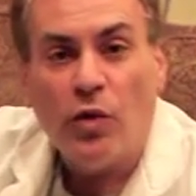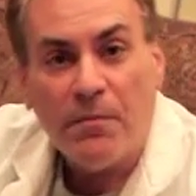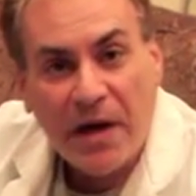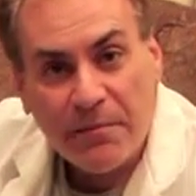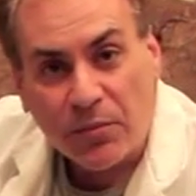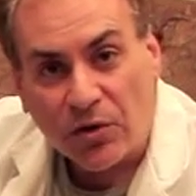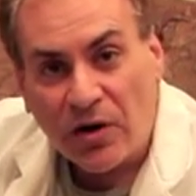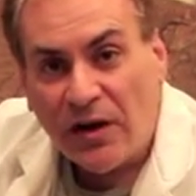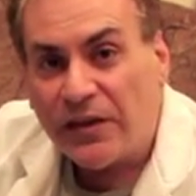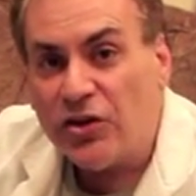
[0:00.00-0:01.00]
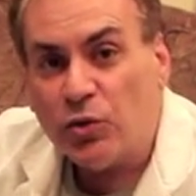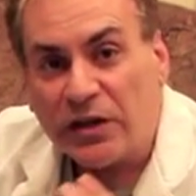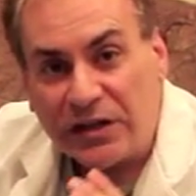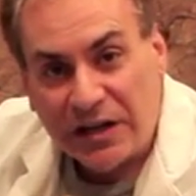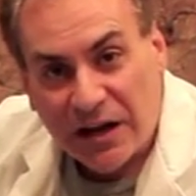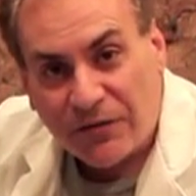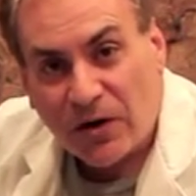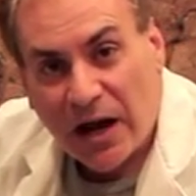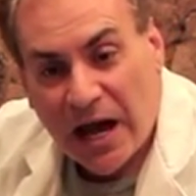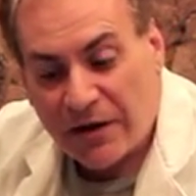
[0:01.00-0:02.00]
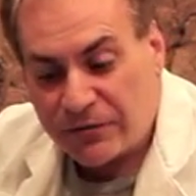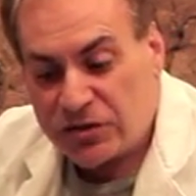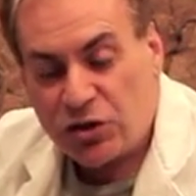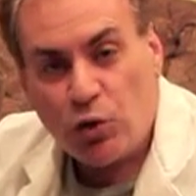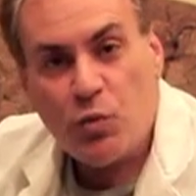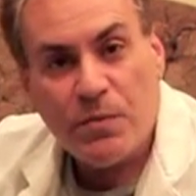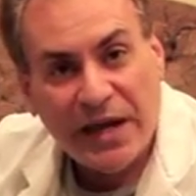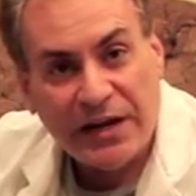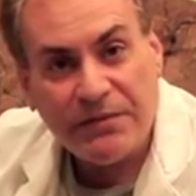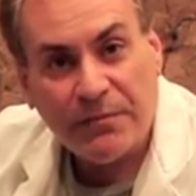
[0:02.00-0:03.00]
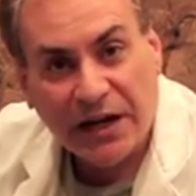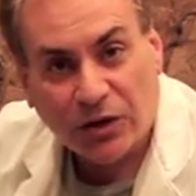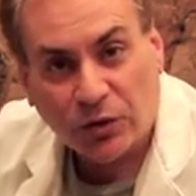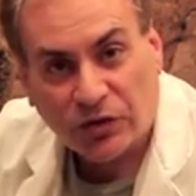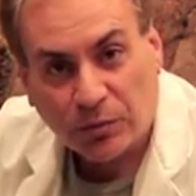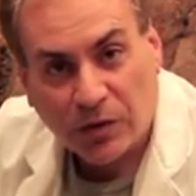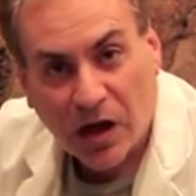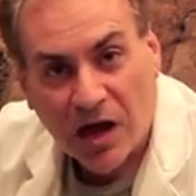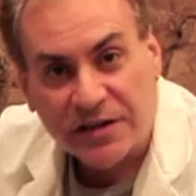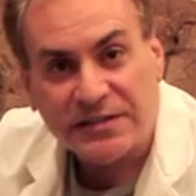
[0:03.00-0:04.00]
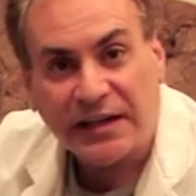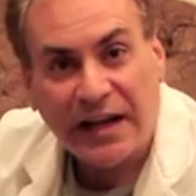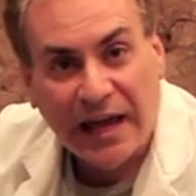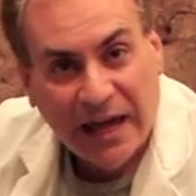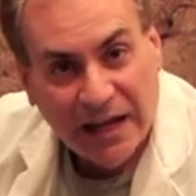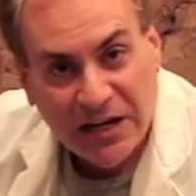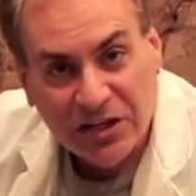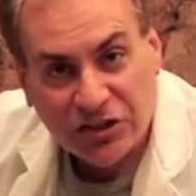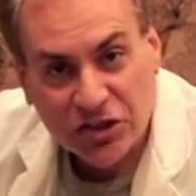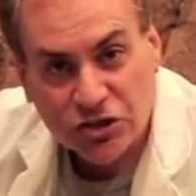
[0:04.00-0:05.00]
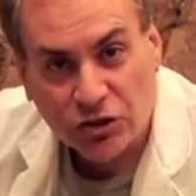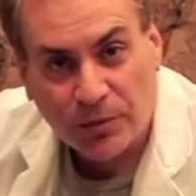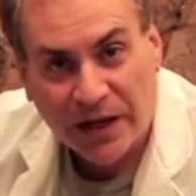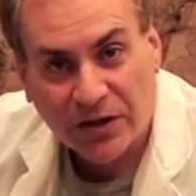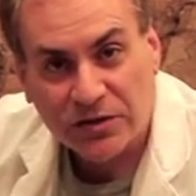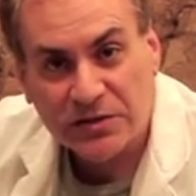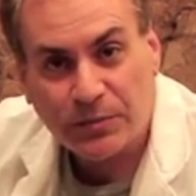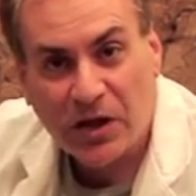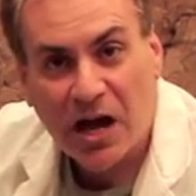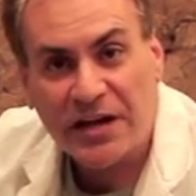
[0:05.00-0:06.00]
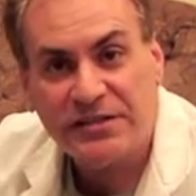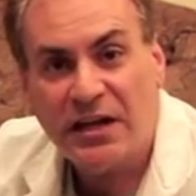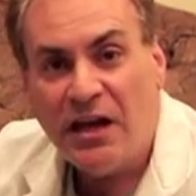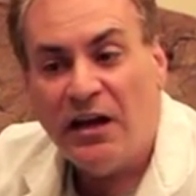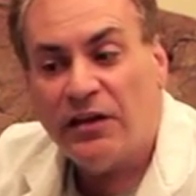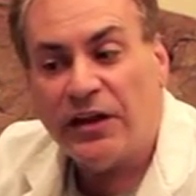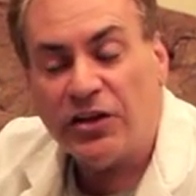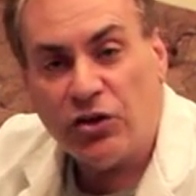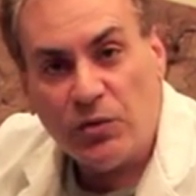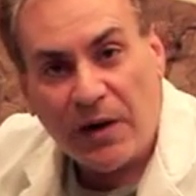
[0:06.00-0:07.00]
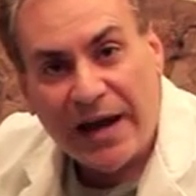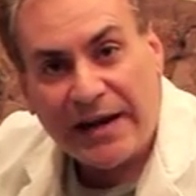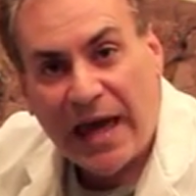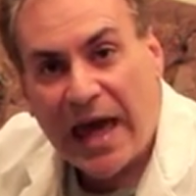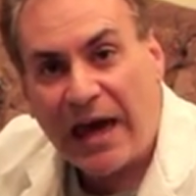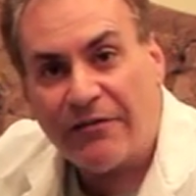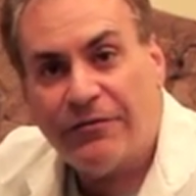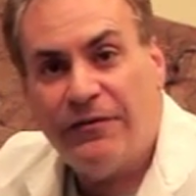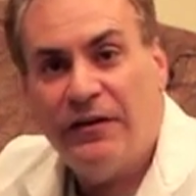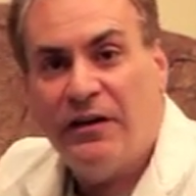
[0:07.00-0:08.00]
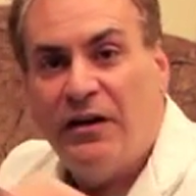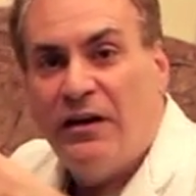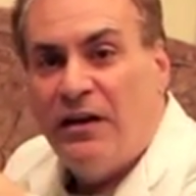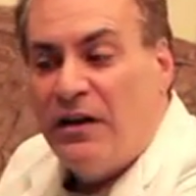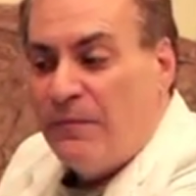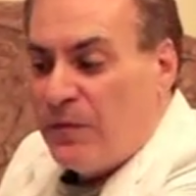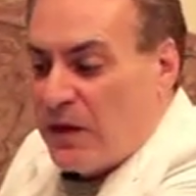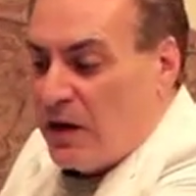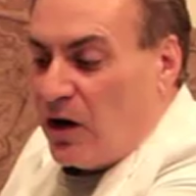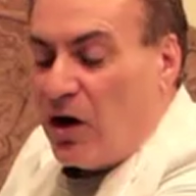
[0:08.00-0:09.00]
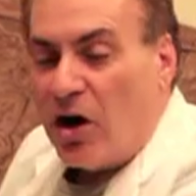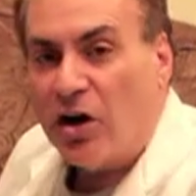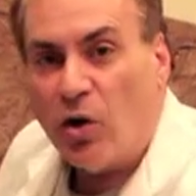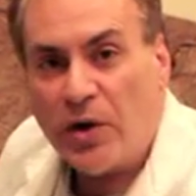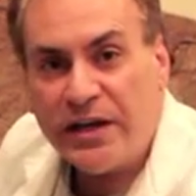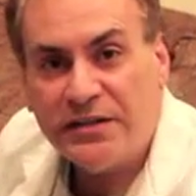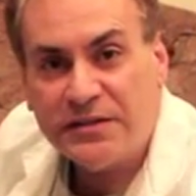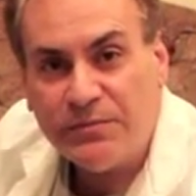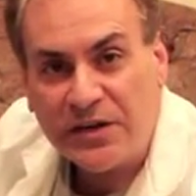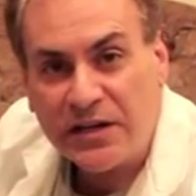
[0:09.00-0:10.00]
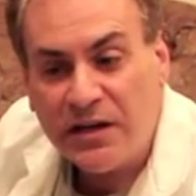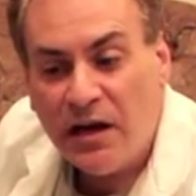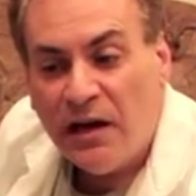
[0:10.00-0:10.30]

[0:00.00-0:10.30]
Remember that you can never have too many medical supplies, that any additional medical supplies that you might have are going to be